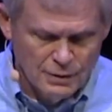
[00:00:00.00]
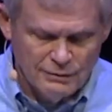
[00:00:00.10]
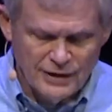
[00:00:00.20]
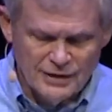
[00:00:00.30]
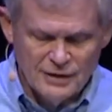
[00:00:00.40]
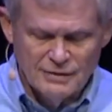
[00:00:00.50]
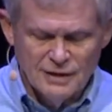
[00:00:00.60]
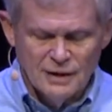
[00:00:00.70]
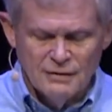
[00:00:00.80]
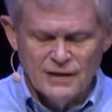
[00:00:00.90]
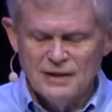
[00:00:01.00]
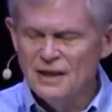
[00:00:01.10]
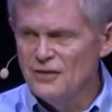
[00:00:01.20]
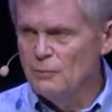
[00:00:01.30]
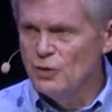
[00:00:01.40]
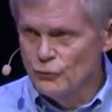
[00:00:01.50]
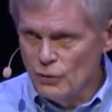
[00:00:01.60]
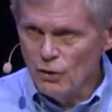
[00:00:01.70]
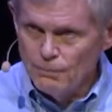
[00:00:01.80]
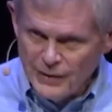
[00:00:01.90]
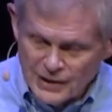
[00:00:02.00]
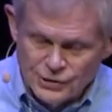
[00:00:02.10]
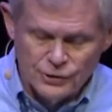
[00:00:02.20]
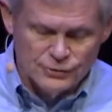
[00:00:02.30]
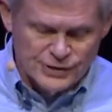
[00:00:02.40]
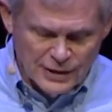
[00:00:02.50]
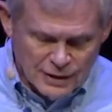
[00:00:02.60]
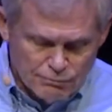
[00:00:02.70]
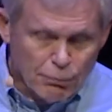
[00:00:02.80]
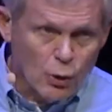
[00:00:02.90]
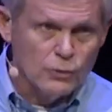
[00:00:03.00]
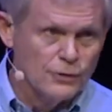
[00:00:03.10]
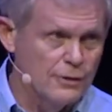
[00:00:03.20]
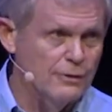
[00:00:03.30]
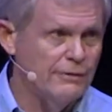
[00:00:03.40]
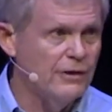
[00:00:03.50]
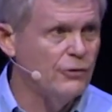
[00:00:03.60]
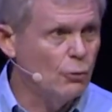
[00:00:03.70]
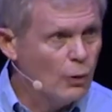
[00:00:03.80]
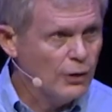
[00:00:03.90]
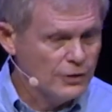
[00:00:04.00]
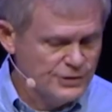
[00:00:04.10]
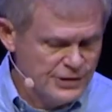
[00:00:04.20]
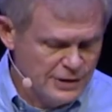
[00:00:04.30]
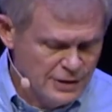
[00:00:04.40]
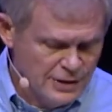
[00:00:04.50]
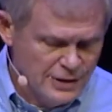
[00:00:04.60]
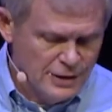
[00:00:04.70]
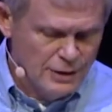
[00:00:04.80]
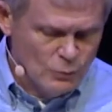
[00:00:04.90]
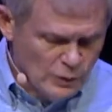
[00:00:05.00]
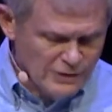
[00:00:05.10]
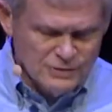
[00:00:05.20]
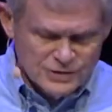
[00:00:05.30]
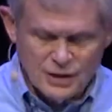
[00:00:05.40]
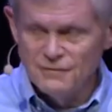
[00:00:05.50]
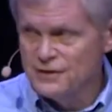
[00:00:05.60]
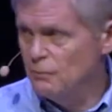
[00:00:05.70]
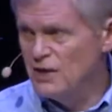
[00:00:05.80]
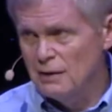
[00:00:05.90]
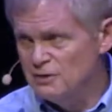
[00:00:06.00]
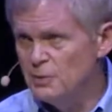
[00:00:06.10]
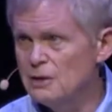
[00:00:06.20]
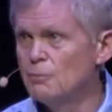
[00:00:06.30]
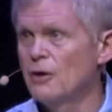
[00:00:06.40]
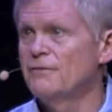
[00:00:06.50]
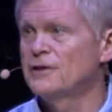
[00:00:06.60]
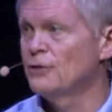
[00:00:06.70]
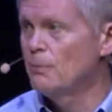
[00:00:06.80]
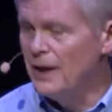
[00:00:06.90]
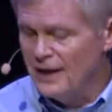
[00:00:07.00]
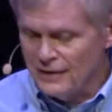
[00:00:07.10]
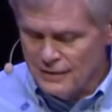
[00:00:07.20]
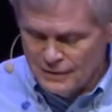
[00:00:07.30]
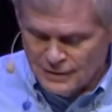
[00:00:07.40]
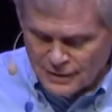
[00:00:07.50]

They did them to draw pictures bolder than their words. Weird stuff sometimes, but the prophets obeyed.